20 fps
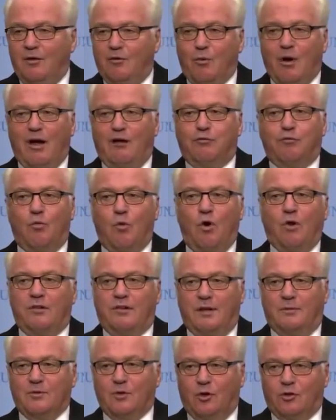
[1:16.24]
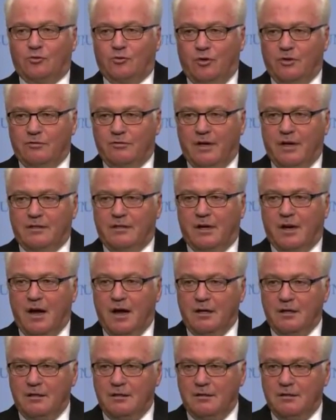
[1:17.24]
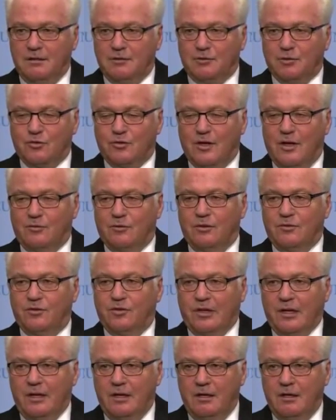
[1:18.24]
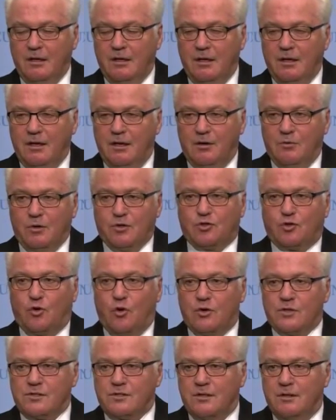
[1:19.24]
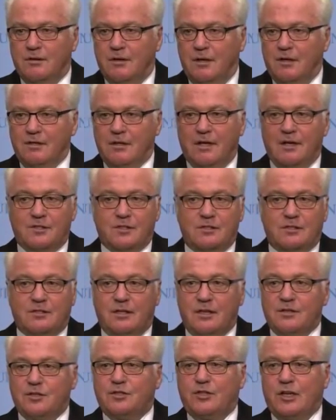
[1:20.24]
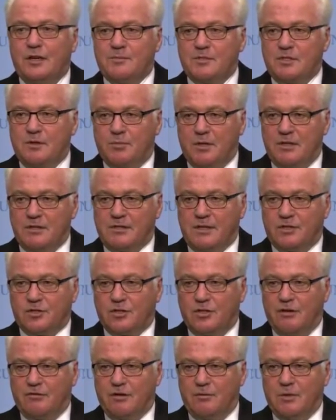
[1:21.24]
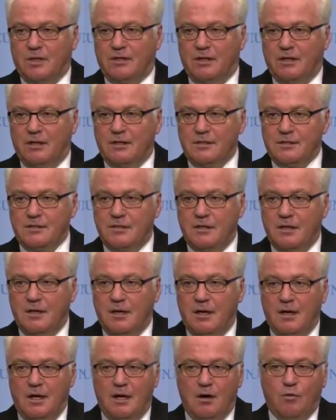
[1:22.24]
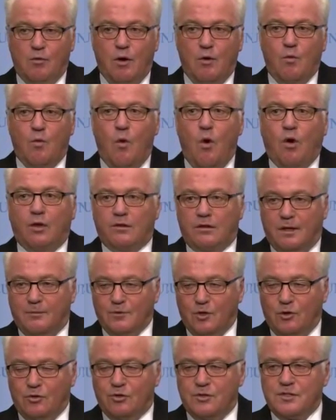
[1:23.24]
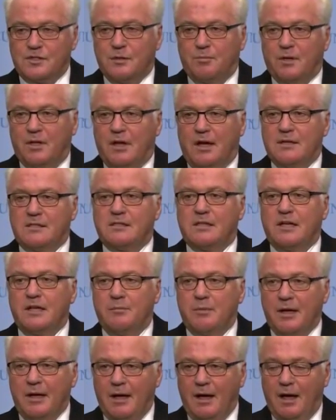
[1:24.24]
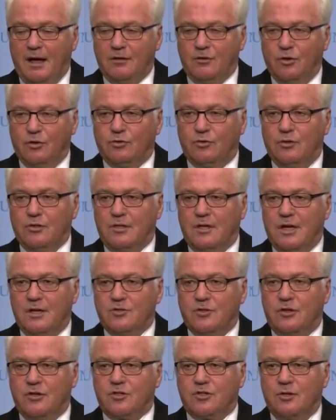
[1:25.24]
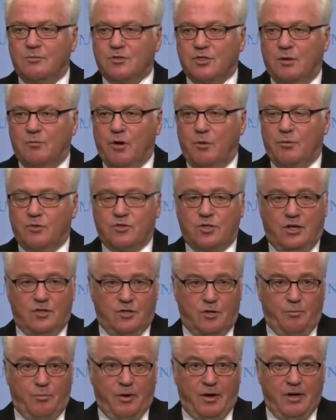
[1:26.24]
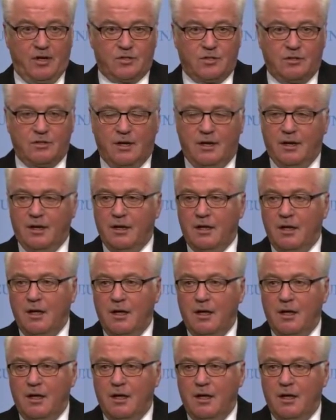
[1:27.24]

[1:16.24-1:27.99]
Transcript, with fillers: we have warned them not to invade Iraq in 2003 which caused an ex extreme stabilization of the Middle East. We warned them not to stabilize Libya and not to engage a regime change operation there.